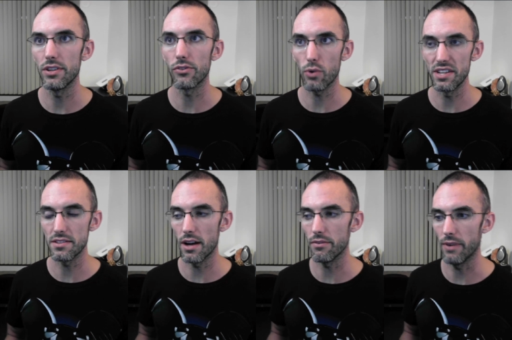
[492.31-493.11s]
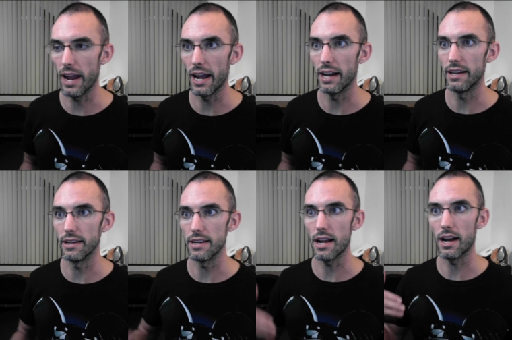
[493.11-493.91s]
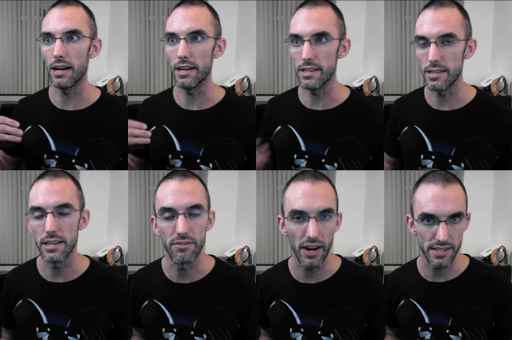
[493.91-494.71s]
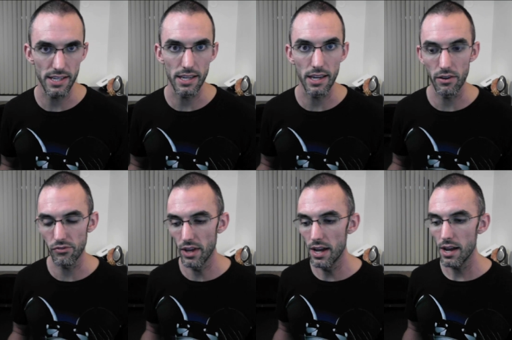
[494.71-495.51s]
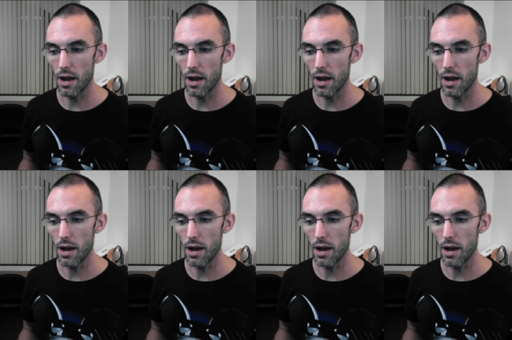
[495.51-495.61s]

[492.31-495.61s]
He does great stuff, and uh, the advice he gives